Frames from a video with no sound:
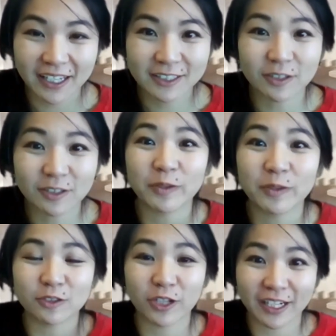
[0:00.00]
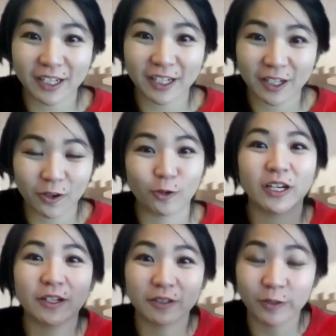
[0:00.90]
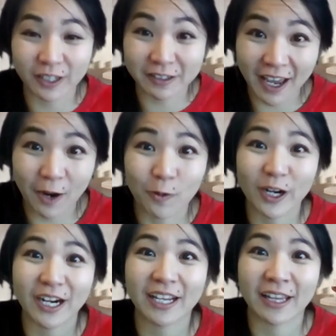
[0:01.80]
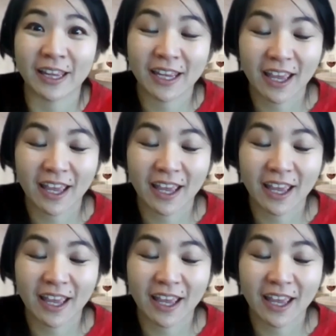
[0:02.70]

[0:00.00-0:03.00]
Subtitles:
So then we try to go with our network and,